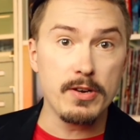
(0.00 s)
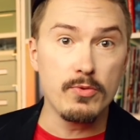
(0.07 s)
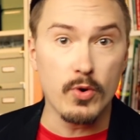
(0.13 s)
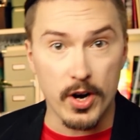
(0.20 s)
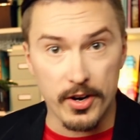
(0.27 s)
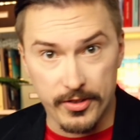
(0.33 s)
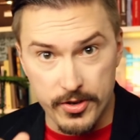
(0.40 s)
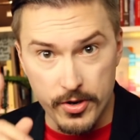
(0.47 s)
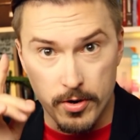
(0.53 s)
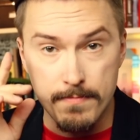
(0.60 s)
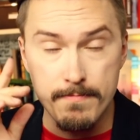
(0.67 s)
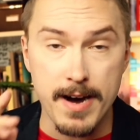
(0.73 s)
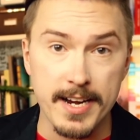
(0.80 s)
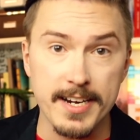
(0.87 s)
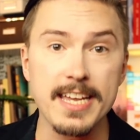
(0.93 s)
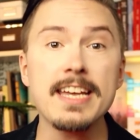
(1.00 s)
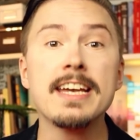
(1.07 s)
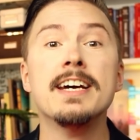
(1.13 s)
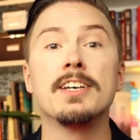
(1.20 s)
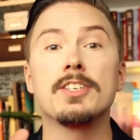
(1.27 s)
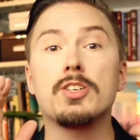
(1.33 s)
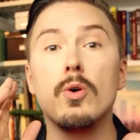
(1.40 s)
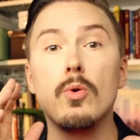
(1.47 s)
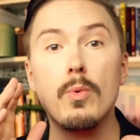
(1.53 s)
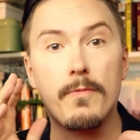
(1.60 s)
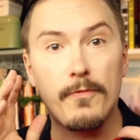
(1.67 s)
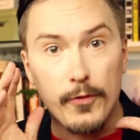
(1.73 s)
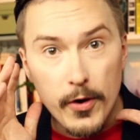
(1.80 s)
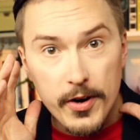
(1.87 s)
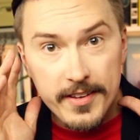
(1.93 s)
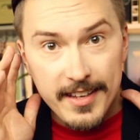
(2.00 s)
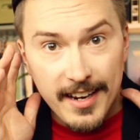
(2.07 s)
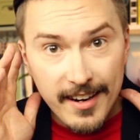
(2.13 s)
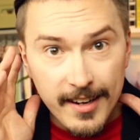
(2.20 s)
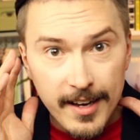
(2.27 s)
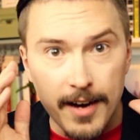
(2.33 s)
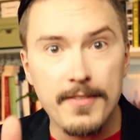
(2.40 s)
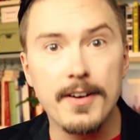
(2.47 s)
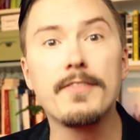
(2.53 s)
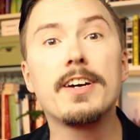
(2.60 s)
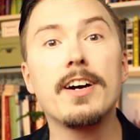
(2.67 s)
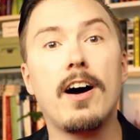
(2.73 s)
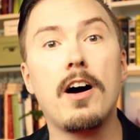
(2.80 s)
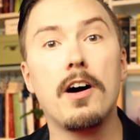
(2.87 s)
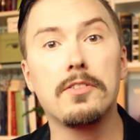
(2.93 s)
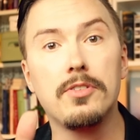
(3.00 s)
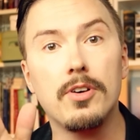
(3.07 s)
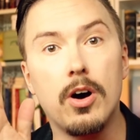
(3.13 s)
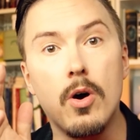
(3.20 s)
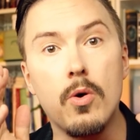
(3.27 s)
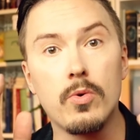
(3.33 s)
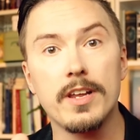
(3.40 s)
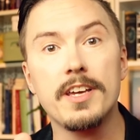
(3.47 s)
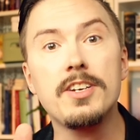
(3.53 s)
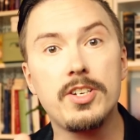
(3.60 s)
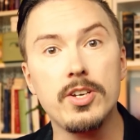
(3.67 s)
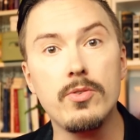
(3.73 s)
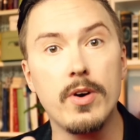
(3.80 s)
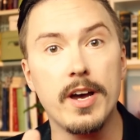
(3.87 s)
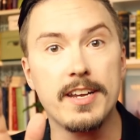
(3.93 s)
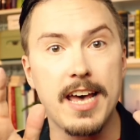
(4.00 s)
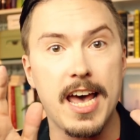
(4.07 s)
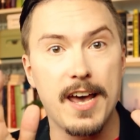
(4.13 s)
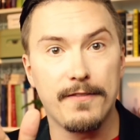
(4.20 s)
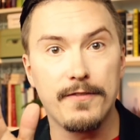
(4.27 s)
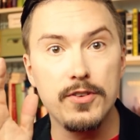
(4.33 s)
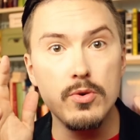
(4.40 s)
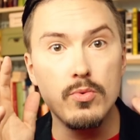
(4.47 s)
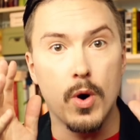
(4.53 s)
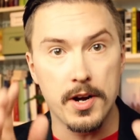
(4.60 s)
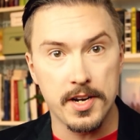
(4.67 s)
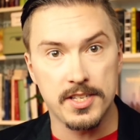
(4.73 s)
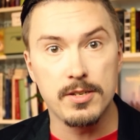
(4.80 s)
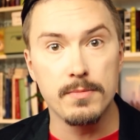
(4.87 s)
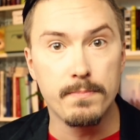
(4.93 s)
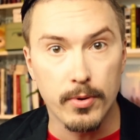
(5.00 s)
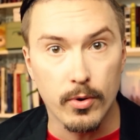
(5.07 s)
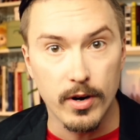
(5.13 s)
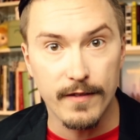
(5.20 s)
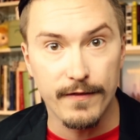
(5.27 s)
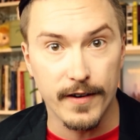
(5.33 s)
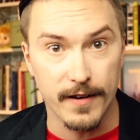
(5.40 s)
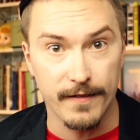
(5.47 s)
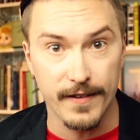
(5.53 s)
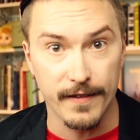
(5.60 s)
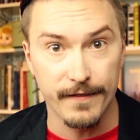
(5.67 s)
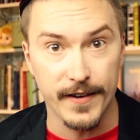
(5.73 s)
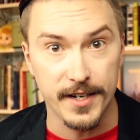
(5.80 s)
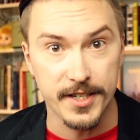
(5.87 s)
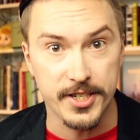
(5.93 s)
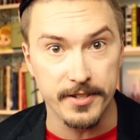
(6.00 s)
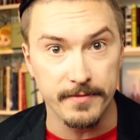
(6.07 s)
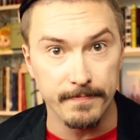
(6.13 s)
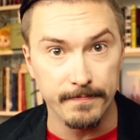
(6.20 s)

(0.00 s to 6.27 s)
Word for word: be worth your money, so for the love of God, only do it if you want to support Fun Fun Function.